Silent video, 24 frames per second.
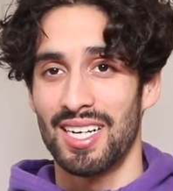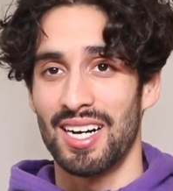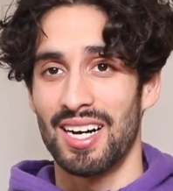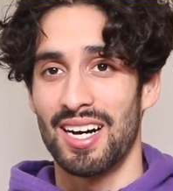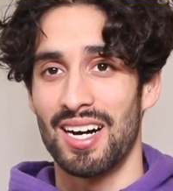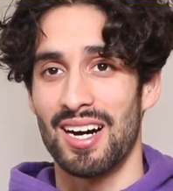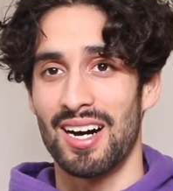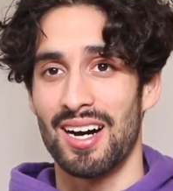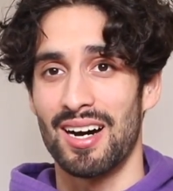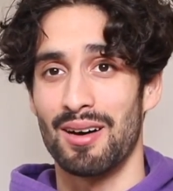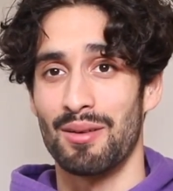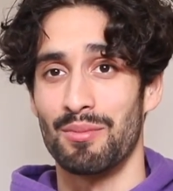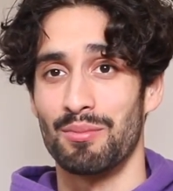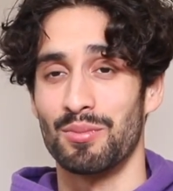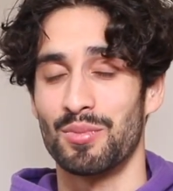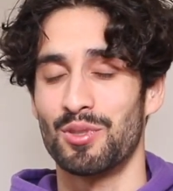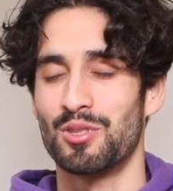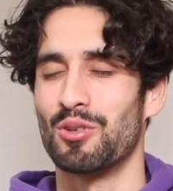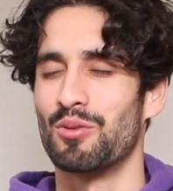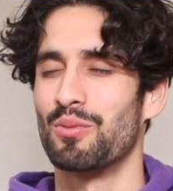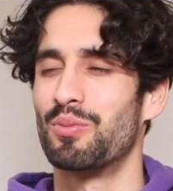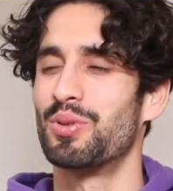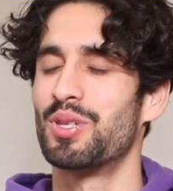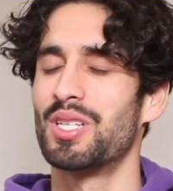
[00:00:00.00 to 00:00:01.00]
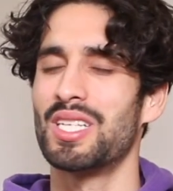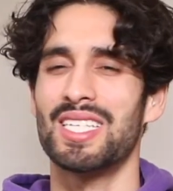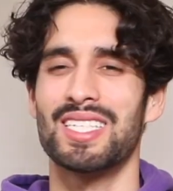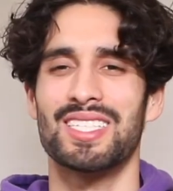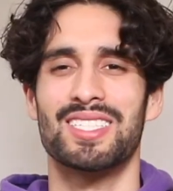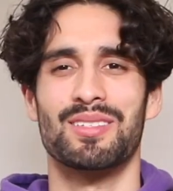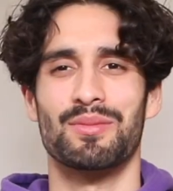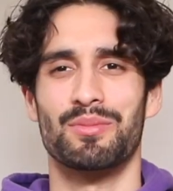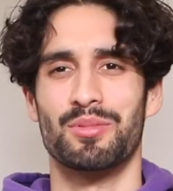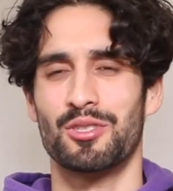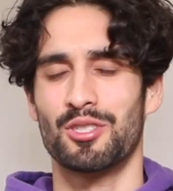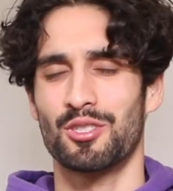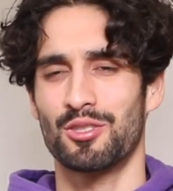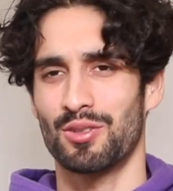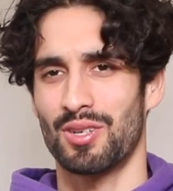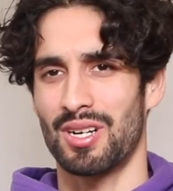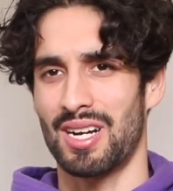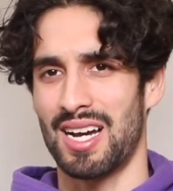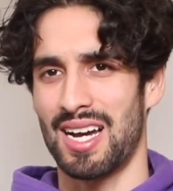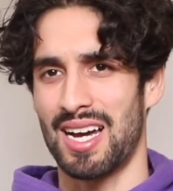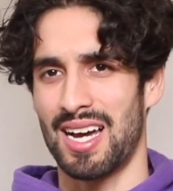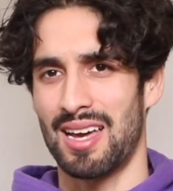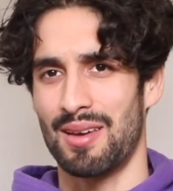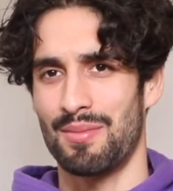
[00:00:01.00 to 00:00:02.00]
Um, so please
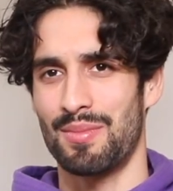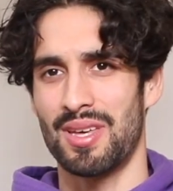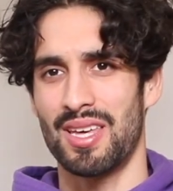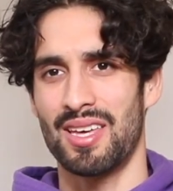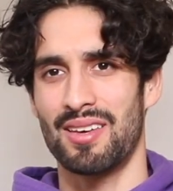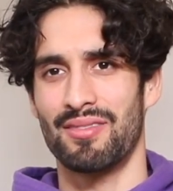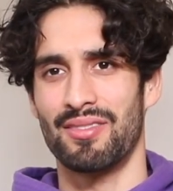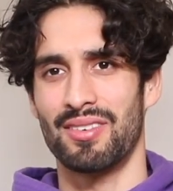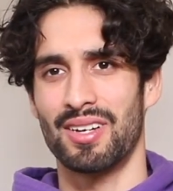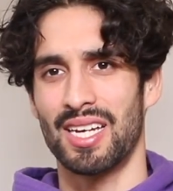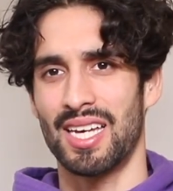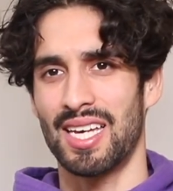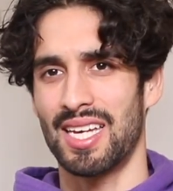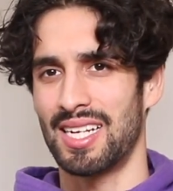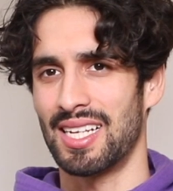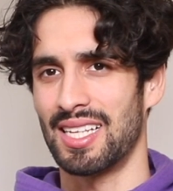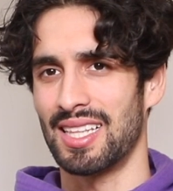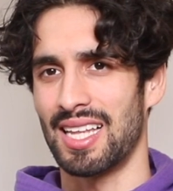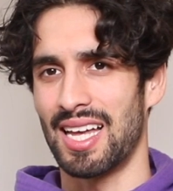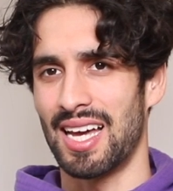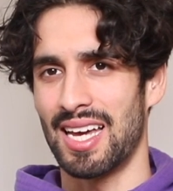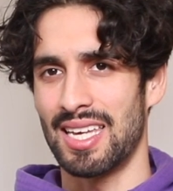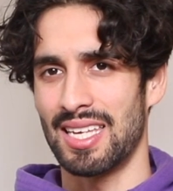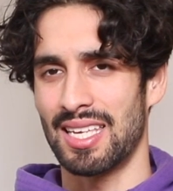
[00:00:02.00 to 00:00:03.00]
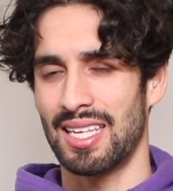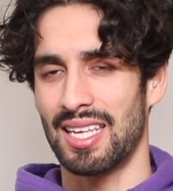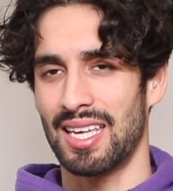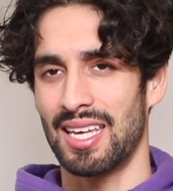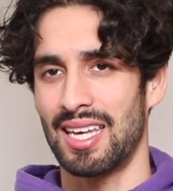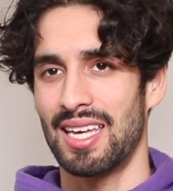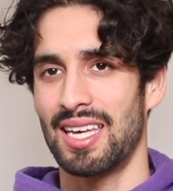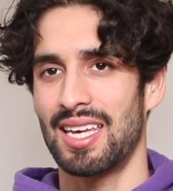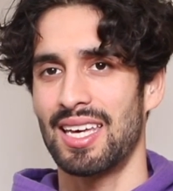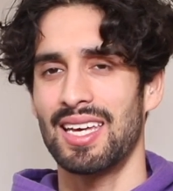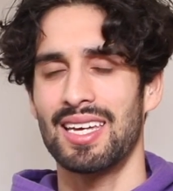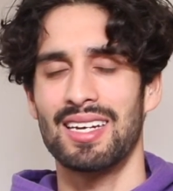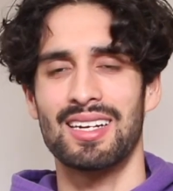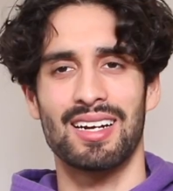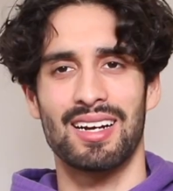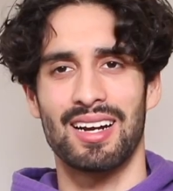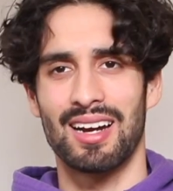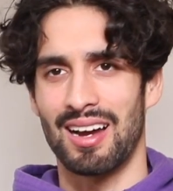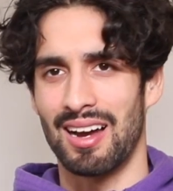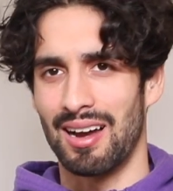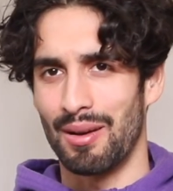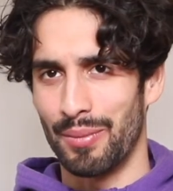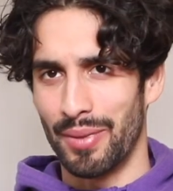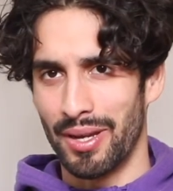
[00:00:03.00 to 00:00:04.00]
subscribe, hit, hit a like, hit a
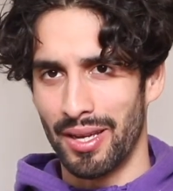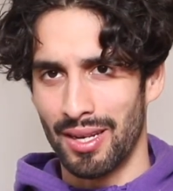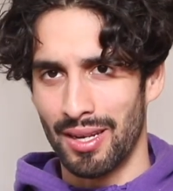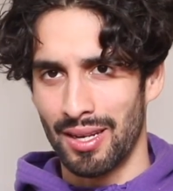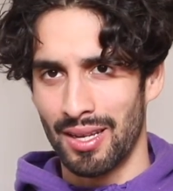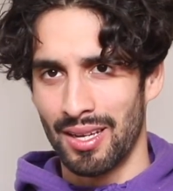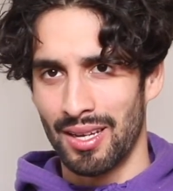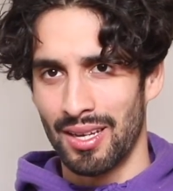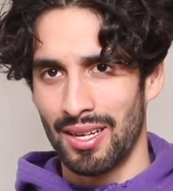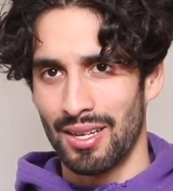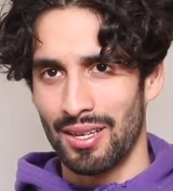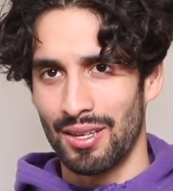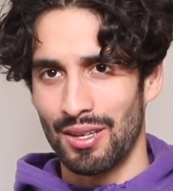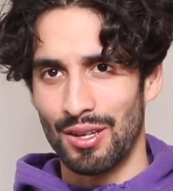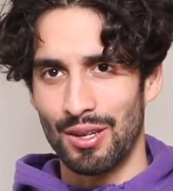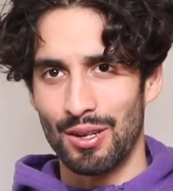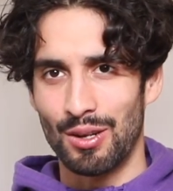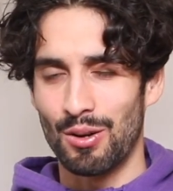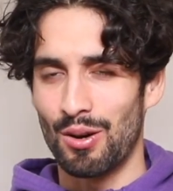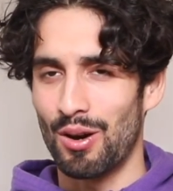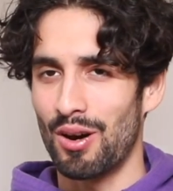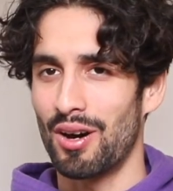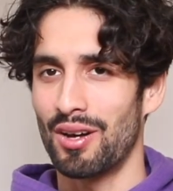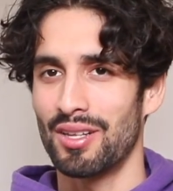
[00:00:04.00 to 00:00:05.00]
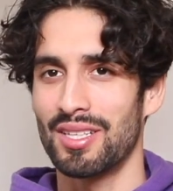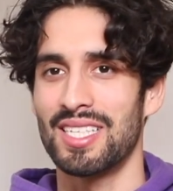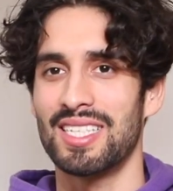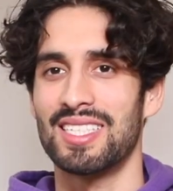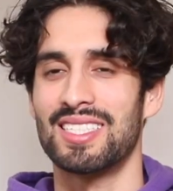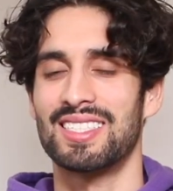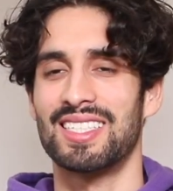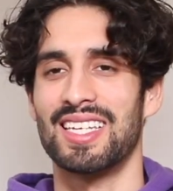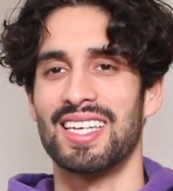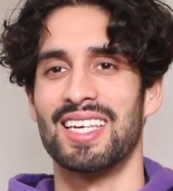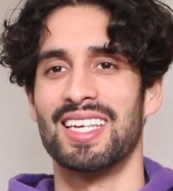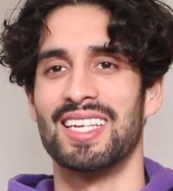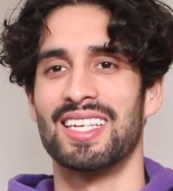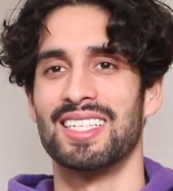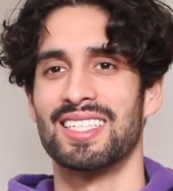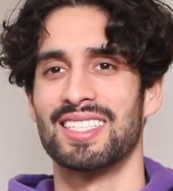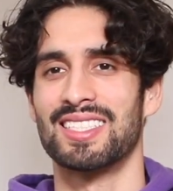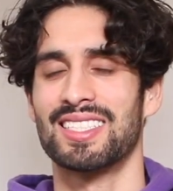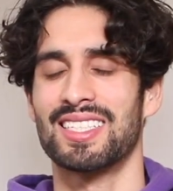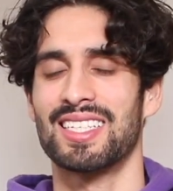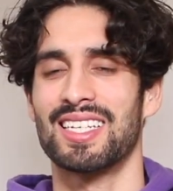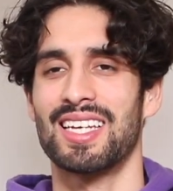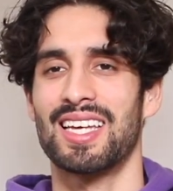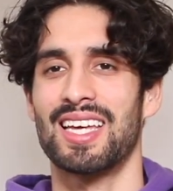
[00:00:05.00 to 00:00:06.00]
comment, you know, all these
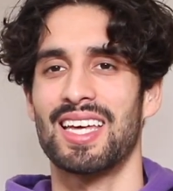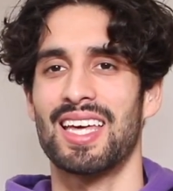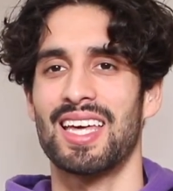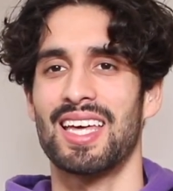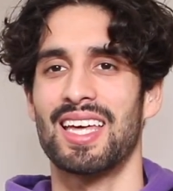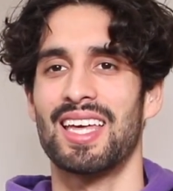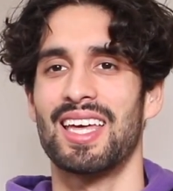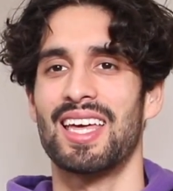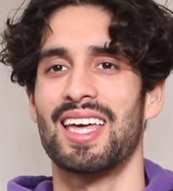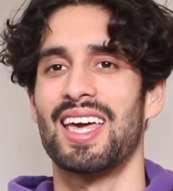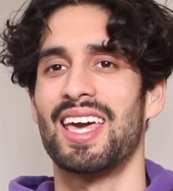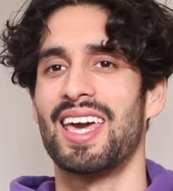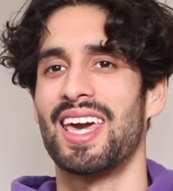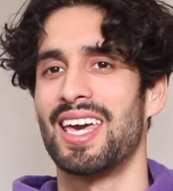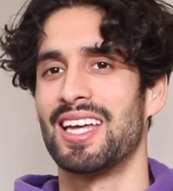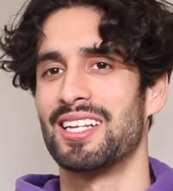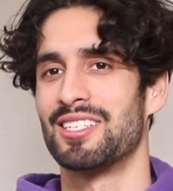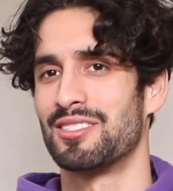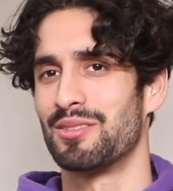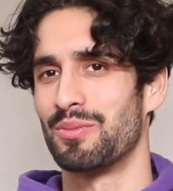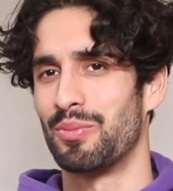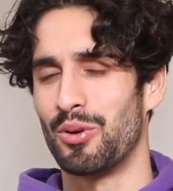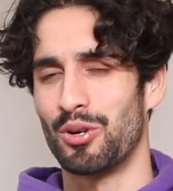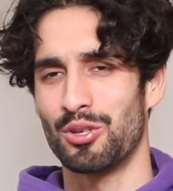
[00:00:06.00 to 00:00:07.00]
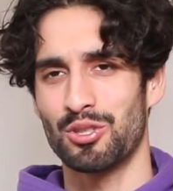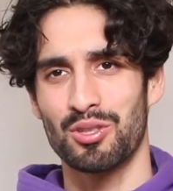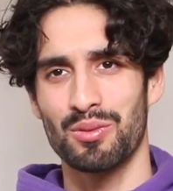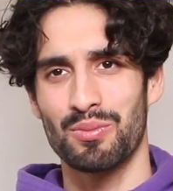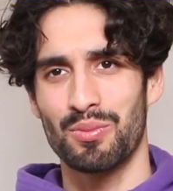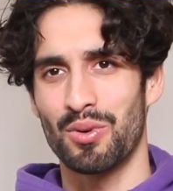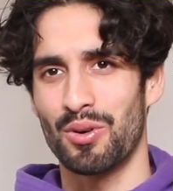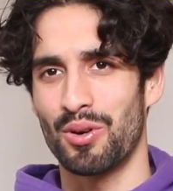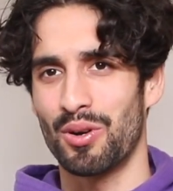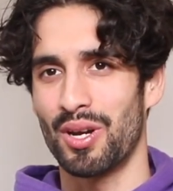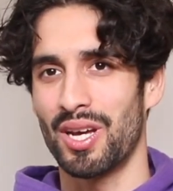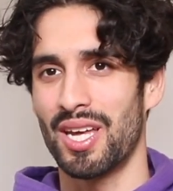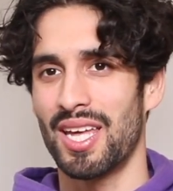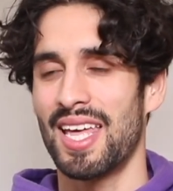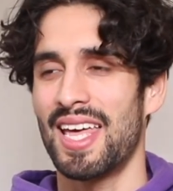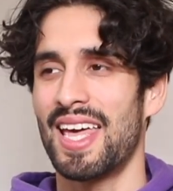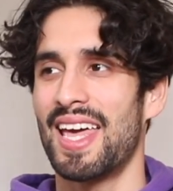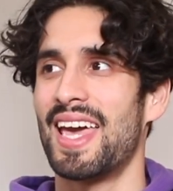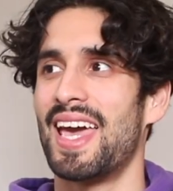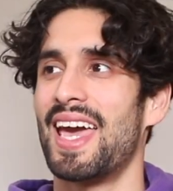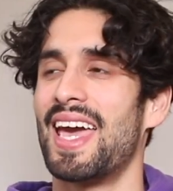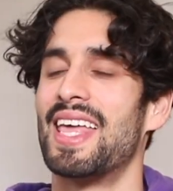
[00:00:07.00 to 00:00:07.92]
things, and support your boy.